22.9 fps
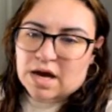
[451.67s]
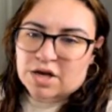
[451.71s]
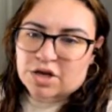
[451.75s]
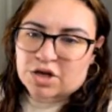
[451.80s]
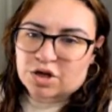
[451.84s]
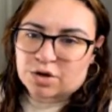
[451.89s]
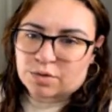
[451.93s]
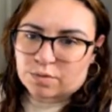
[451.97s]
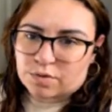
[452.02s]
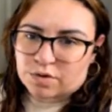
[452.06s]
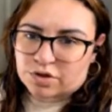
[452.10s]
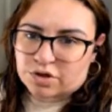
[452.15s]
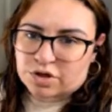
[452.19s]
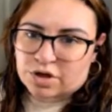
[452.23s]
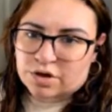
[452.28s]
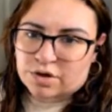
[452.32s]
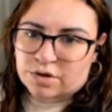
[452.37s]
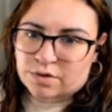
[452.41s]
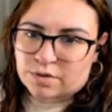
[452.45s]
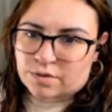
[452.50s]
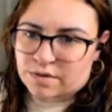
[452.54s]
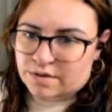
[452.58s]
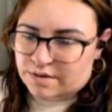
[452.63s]
you will
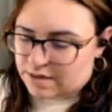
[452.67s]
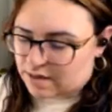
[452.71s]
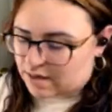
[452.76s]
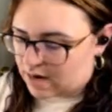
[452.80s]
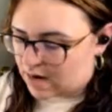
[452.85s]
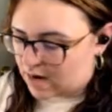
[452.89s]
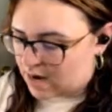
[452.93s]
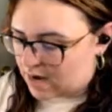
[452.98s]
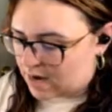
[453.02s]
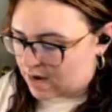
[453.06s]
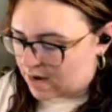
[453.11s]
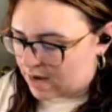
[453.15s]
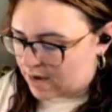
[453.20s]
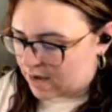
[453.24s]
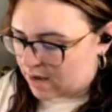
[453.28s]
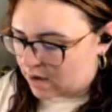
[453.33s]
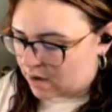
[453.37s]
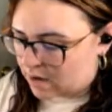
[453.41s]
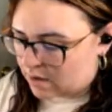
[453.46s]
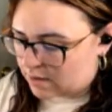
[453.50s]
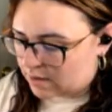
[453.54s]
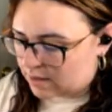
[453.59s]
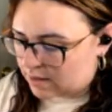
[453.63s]
know that
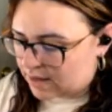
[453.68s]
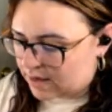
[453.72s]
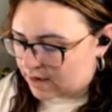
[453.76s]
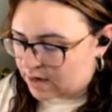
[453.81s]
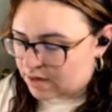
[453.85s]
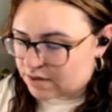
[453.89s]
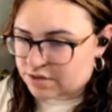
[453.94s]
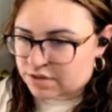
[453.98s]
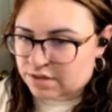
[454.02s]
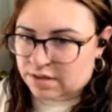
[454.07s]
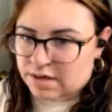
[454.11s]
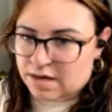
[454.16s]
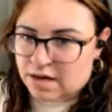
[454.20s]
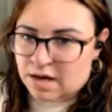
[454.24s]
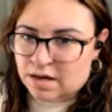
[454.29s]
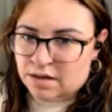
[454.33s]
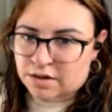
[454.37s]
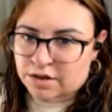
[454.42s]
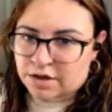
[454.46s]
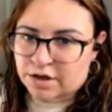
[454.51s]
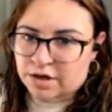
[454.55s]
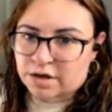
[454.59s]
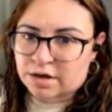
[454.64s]
I like to
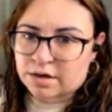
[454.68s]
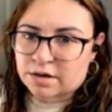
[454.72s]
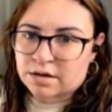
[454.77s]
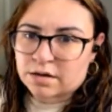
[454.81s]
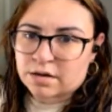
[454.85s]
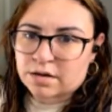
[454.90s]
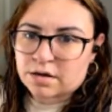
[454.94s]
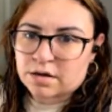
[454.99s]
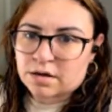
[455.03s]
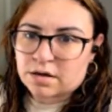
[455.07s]
color